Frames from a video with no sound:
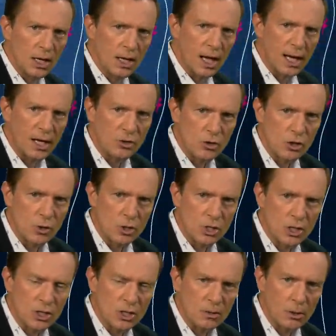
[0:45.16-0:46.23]
it
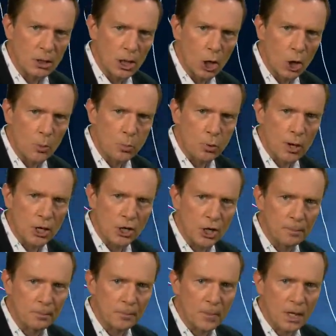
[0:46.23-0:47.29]
introduces low
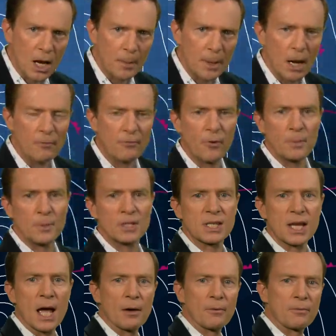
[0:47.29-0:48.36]
pressure coming up from the
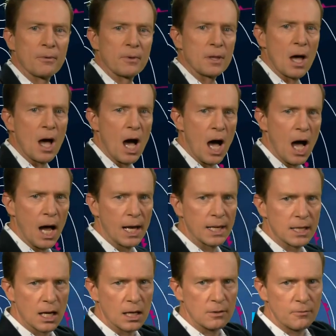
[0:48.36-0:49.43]
south, and the
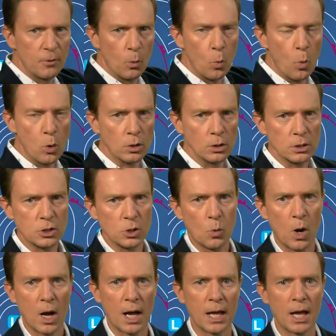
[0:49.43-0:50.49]
high kind of waddles
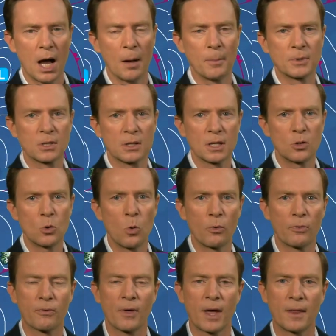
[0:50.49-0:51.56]
away up to the
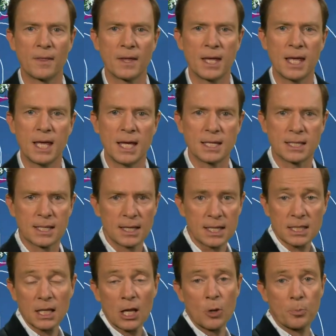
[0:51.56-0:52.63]
north and the east. And
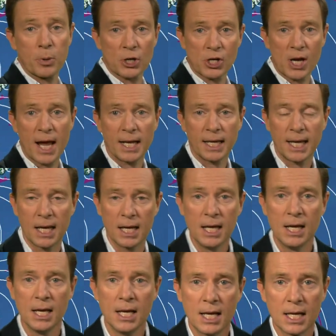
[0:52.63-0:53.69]
this low pressure heading in
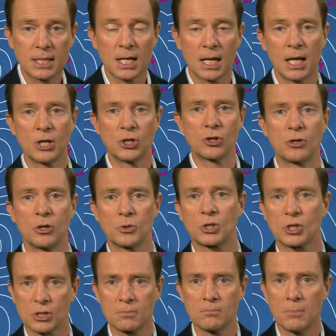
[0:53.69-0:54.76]
is going to
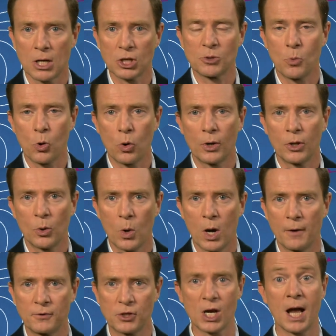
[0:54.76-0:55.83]
introduce much more in the
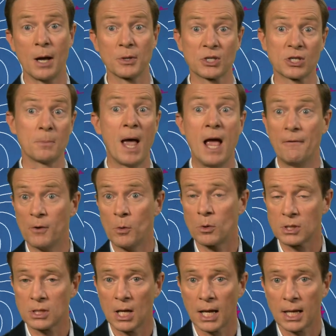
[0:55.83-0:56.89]
way of showers, some heavy
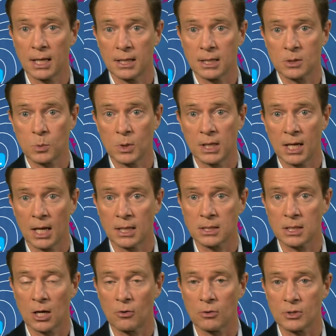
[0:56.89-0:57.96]
ones likely this
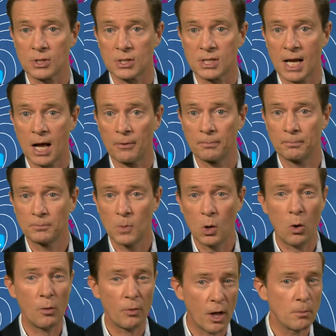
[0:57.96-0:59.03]
weekend across the south,
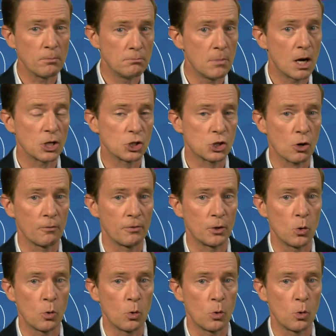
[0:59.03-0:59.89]
although much of the